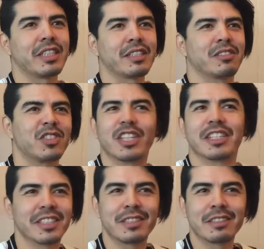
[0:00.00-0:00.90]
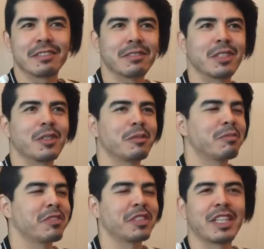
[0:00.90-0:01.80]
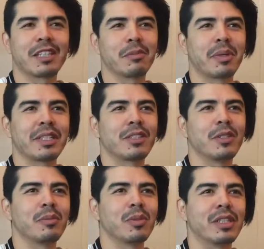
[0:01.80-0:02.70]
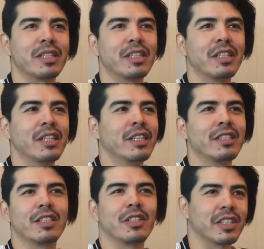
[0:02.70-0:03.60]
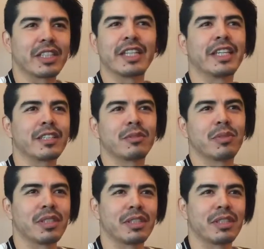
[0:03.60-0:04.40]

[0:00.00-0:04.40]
junkets, for lack of a better term, where you connect with